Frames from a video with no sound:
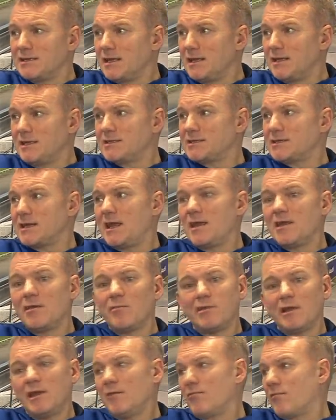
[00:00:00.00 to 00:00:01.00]
Like you say, he can
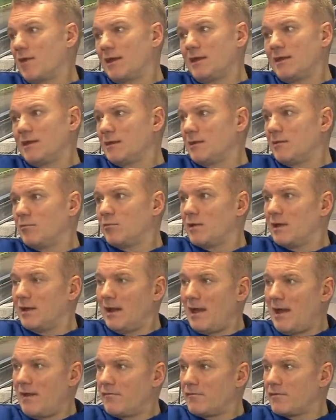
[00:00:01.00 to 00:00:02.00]
play right, he can play
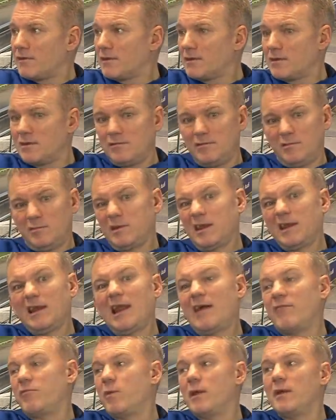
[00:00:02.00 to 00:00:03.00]
left. He played
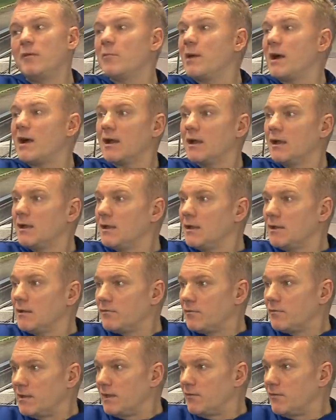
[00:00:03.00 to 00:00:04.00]
left wing back
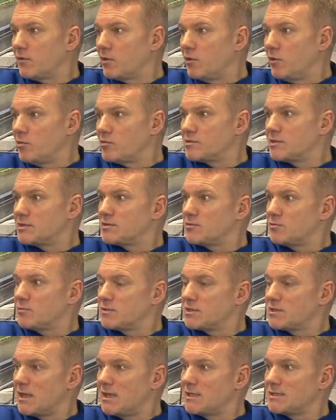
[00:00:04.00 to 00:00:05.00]
for Leverkusen at some
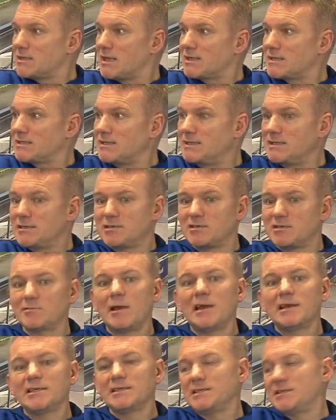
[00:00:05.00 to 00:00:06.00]
stage last season as
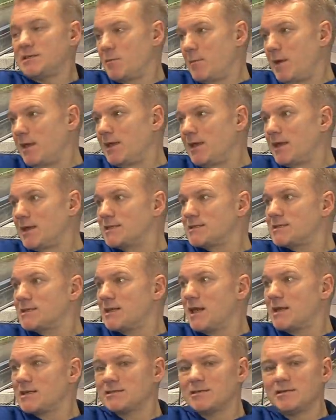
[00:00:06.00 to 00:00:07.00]
well. He's a Jamaican
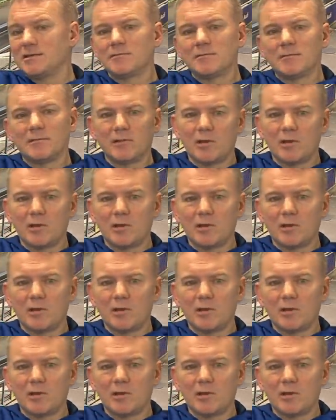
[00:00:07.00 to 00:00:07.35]
international.